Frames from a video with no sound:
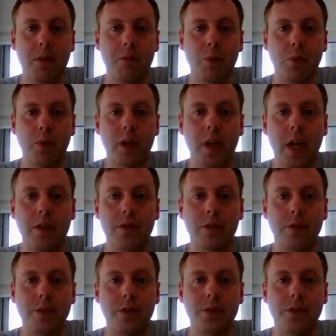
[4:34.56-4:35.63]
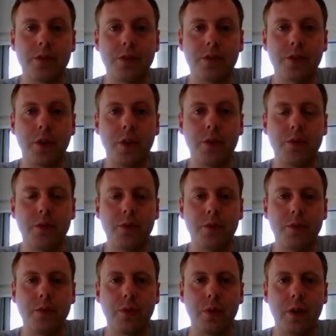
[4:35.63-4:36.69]
What you can do is just go
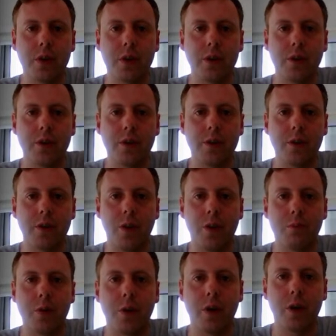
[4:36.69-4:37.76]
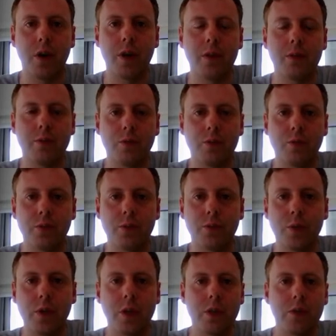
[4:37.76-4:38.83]
to Home Pi. That's
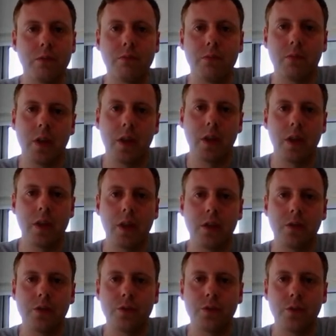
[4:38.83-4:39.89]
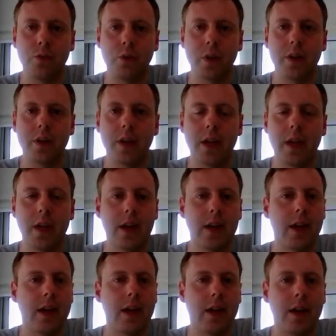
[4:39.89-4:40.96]
where you install it.
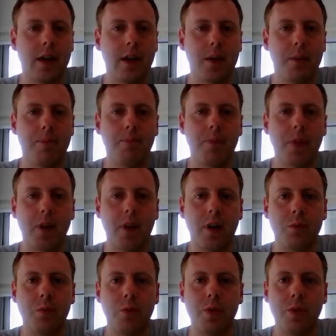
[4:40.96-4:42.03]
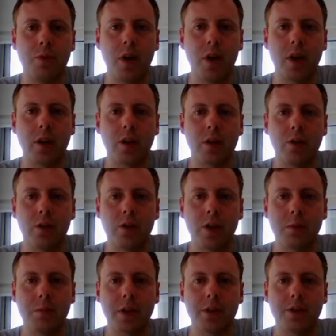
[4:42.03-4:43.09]
I'm already running
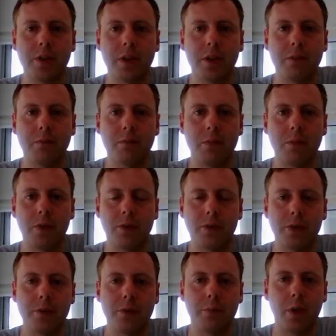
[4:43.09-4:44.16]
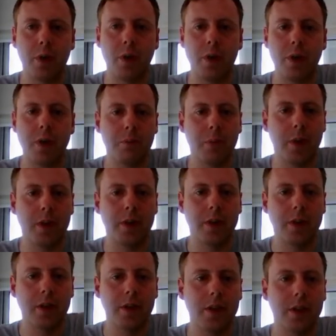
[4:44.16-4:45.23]
Concrète Mixer on this Pi, but
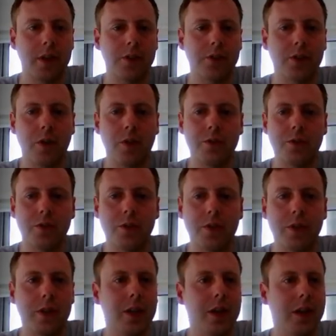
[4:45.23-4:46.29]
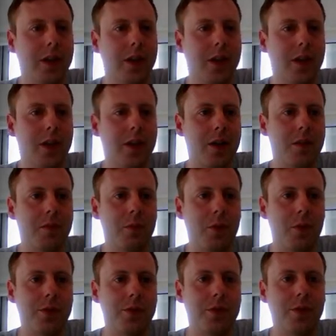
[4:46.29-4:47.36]
let's go through the
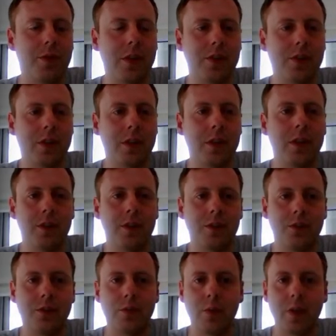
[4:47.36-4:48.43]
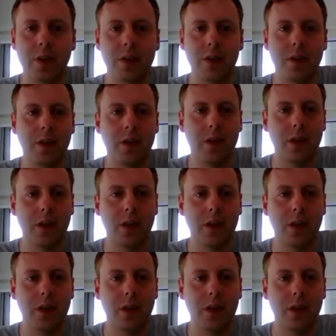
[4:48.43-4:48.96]
motions of actually installing it.